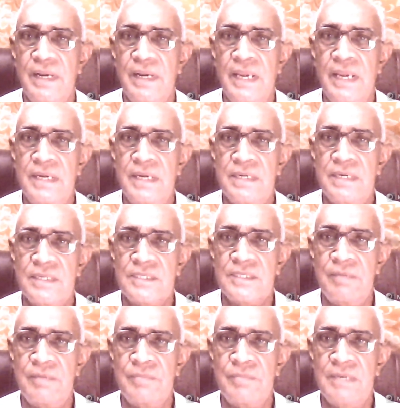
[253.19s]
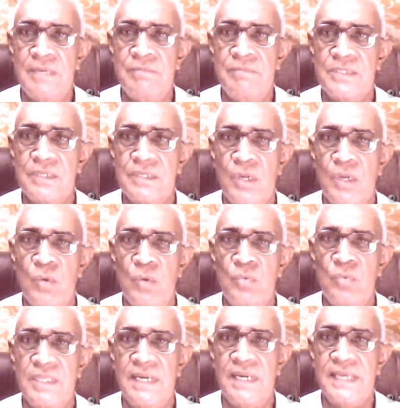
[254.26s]
and sometimes down
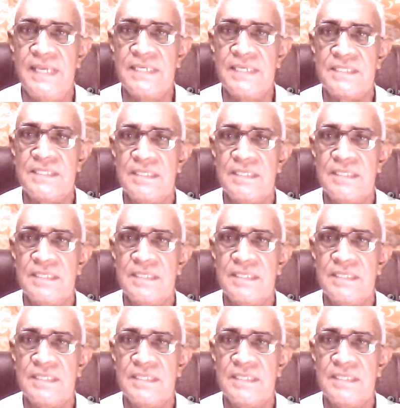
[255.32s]
the legs.